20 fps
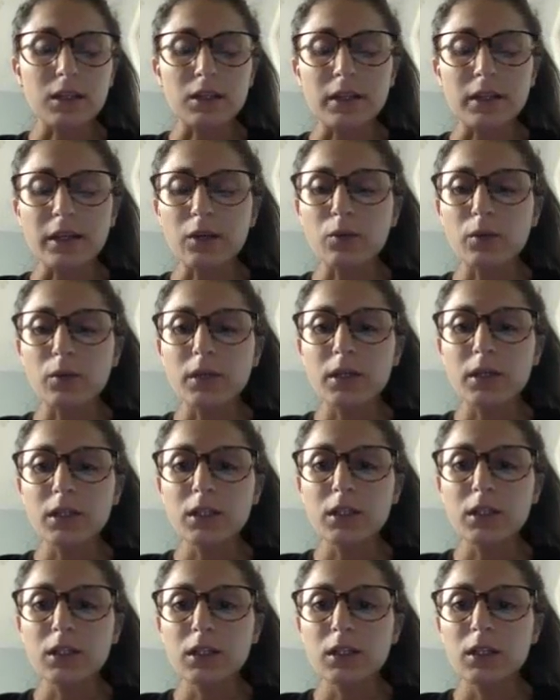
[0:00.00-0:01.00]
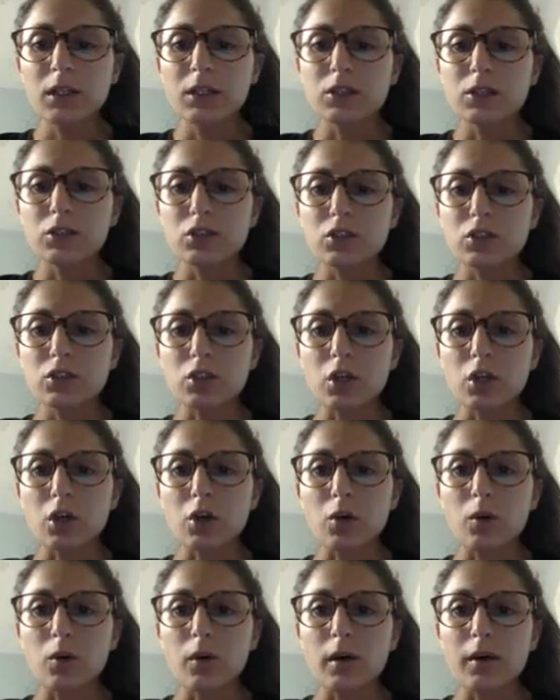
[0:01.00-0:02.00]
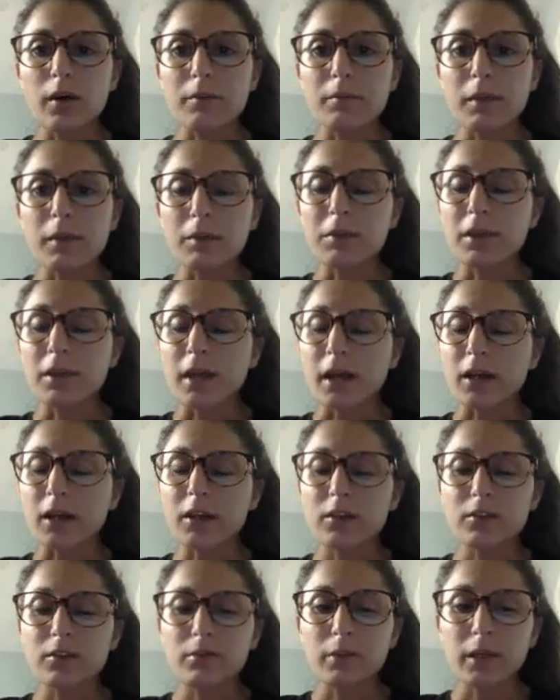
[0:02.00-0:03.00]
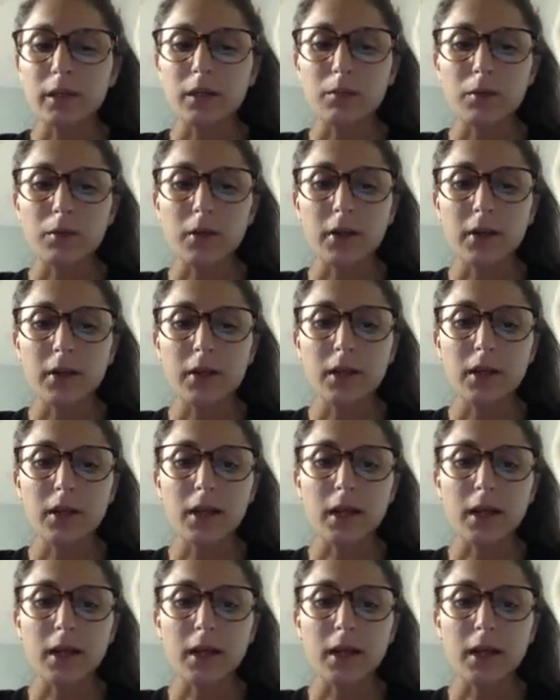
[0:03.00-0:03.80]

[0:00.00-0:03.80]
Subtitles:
liquid, so maybe that could have played a part in it.